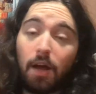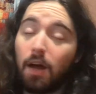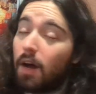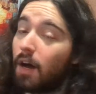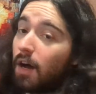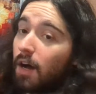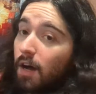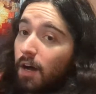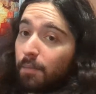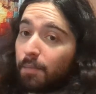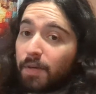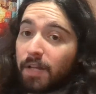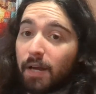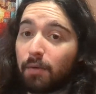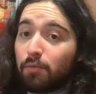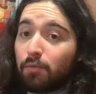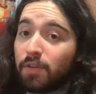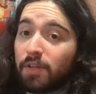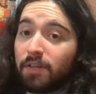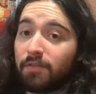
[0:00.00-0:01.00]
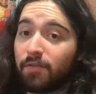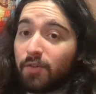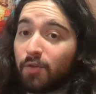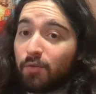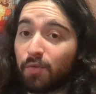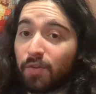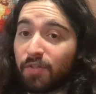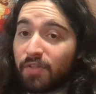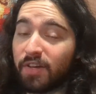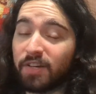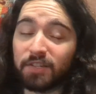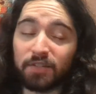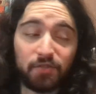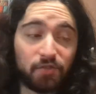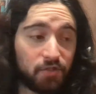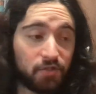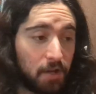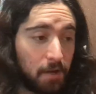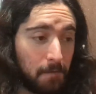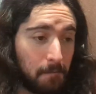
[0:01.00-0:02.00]
But I will leave you with
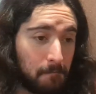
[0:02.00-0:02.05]
this.